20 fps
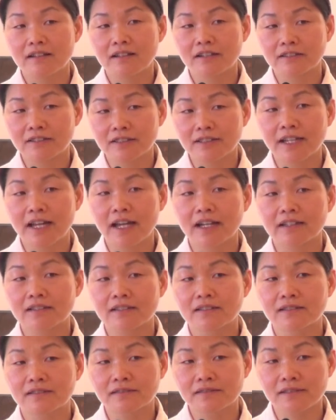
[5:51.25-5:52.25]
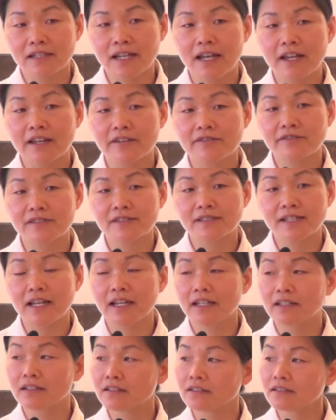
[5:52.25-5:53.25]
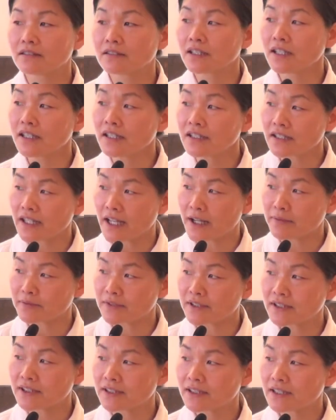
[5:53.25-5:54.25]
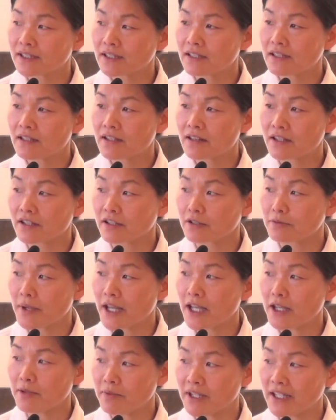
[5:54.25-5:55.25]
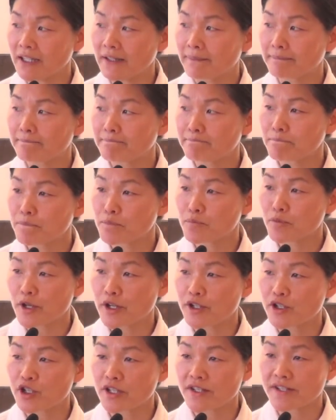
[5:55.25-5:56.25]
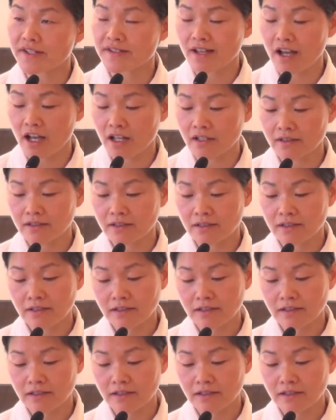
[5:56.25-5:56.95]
attacked the slaves and kidnapped their baby, precious son.